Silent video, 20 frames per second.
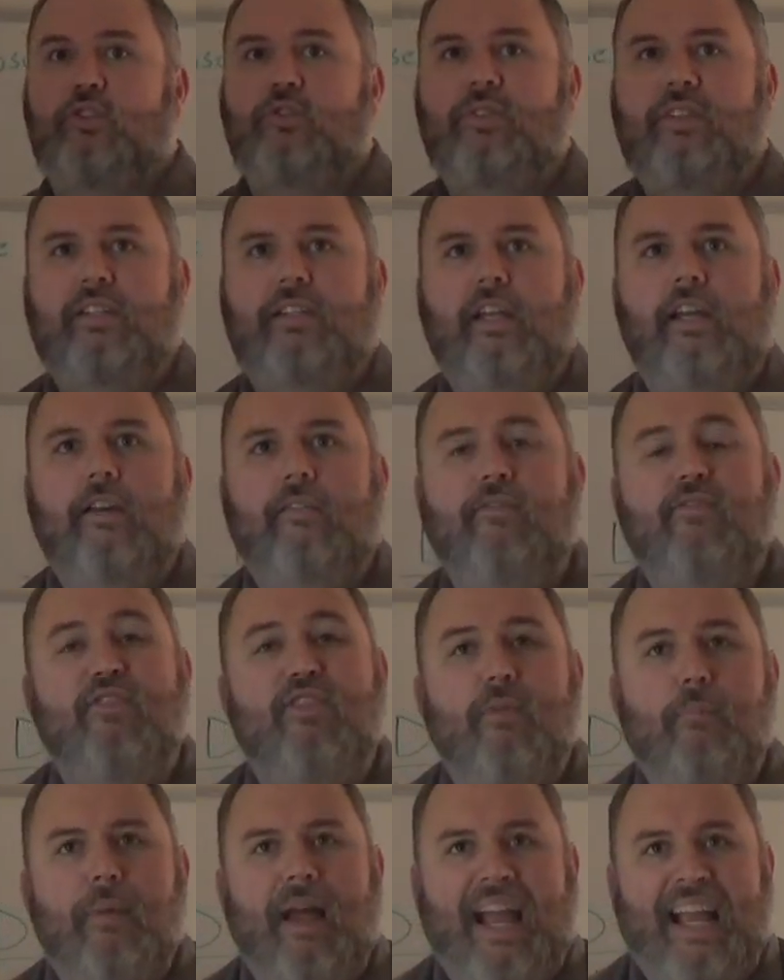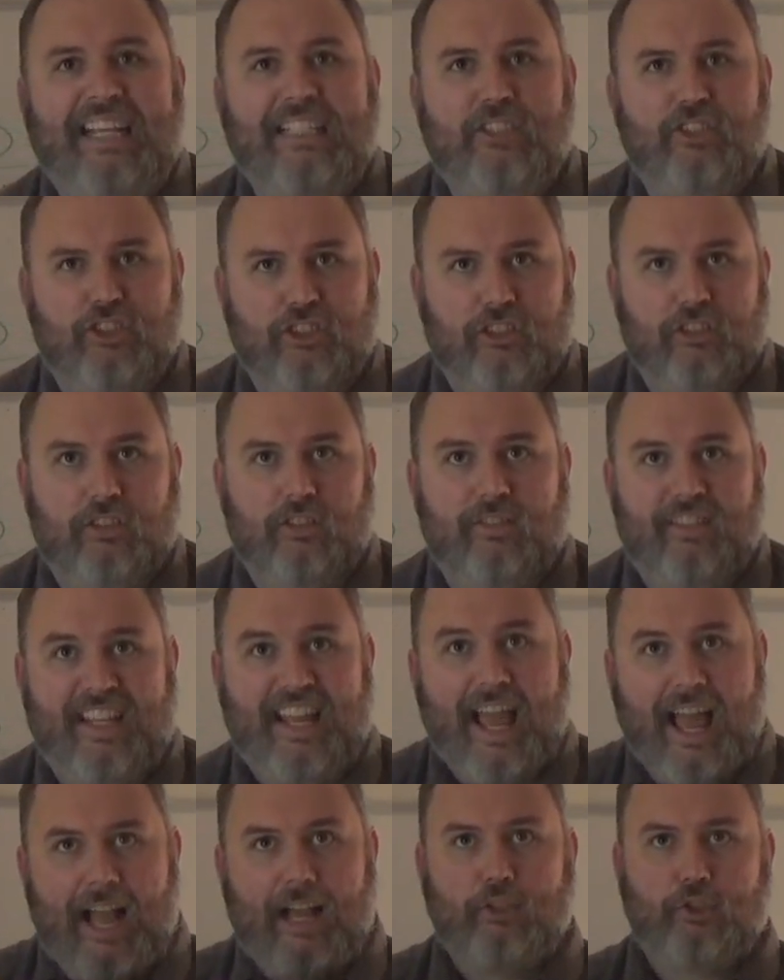to give the patient,
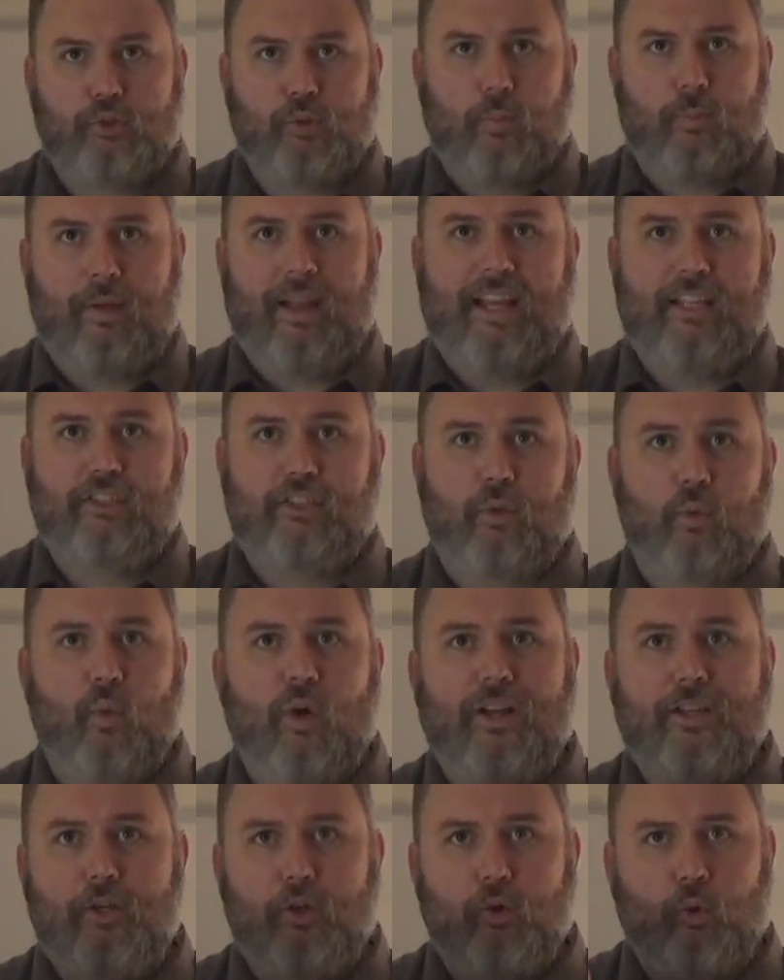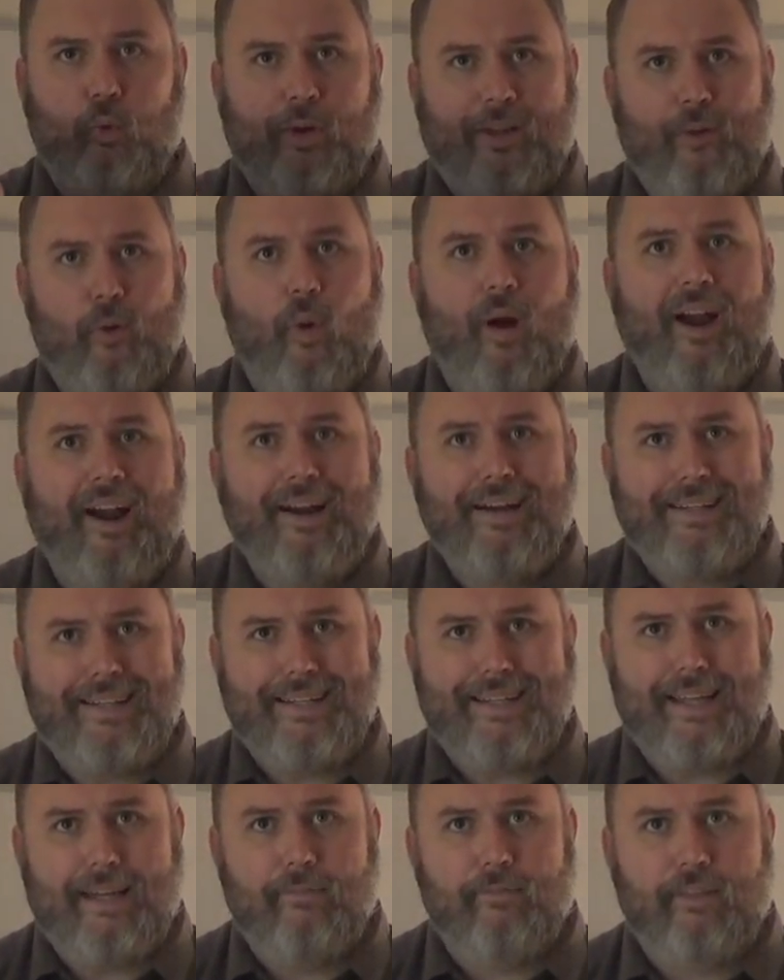the actual patient, what you're required to
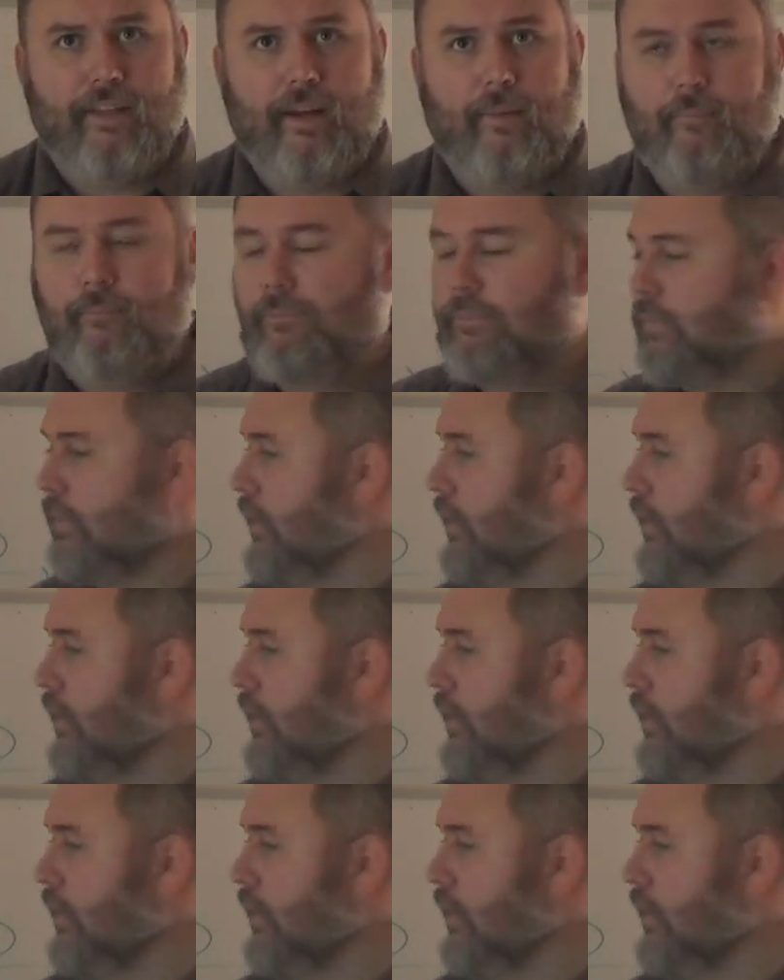give them.